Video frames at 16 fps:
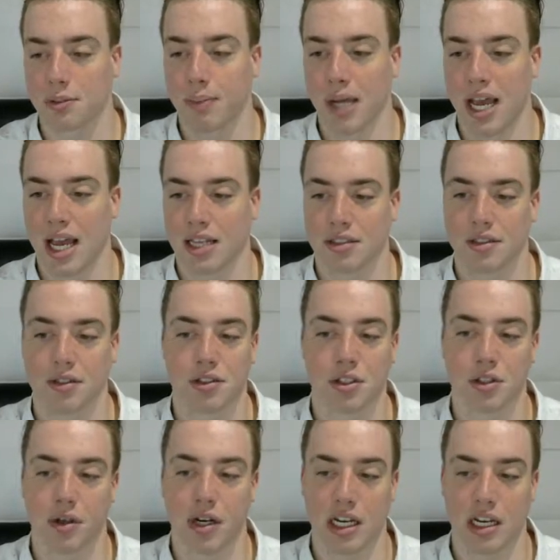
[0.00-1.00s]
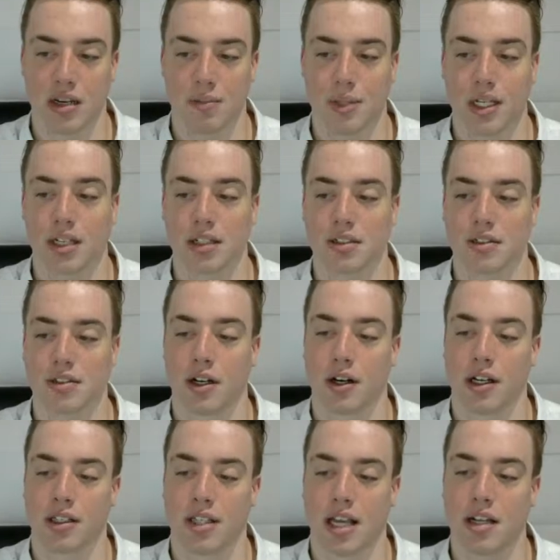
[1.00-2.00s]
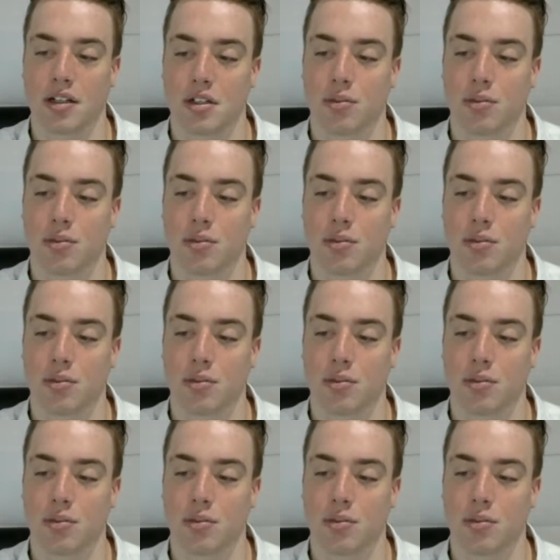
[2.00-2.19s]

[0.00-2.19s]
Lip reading: passed on the screen because their attention